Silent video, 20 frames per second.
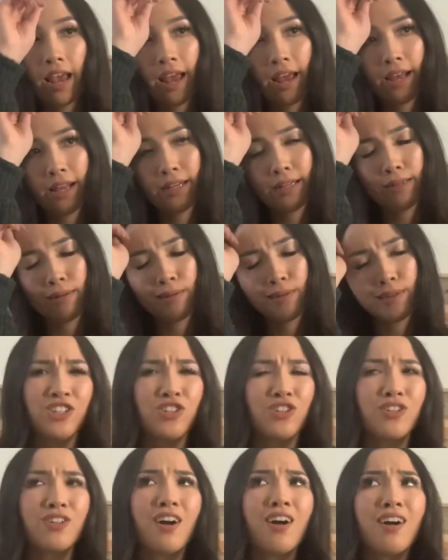and
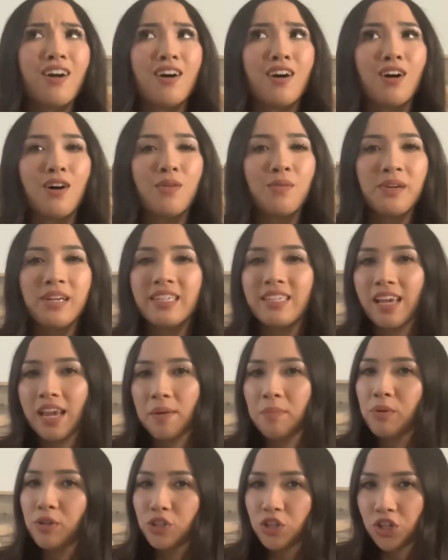you're not always
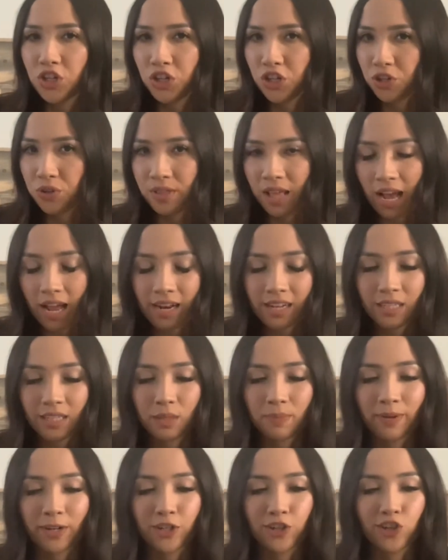able to do that,
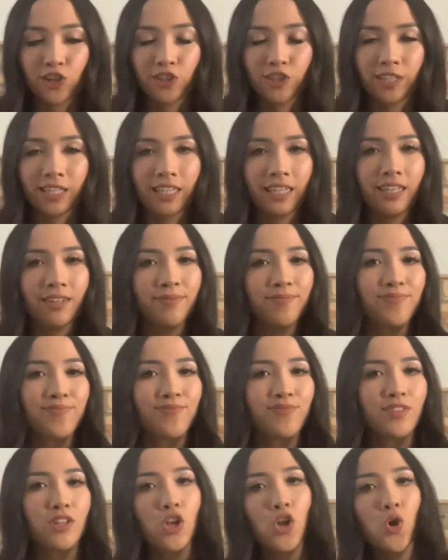especially
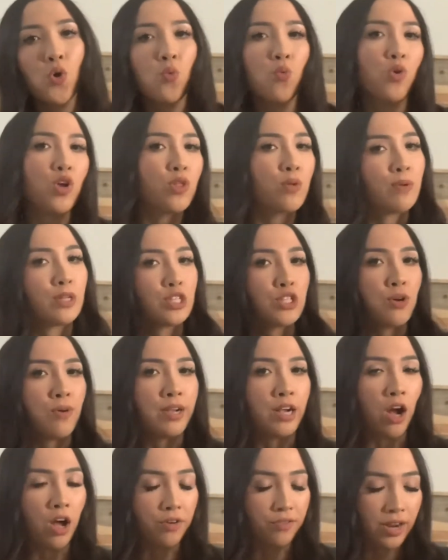with what's
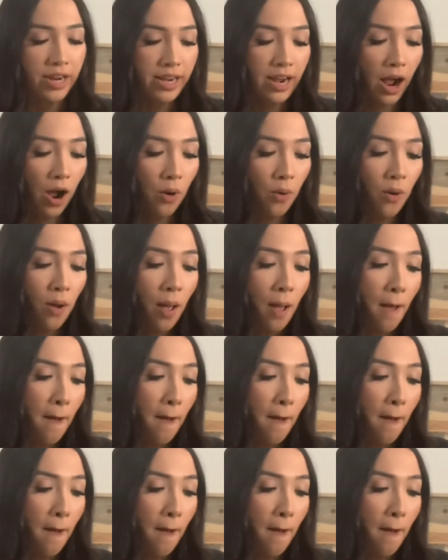going on right now.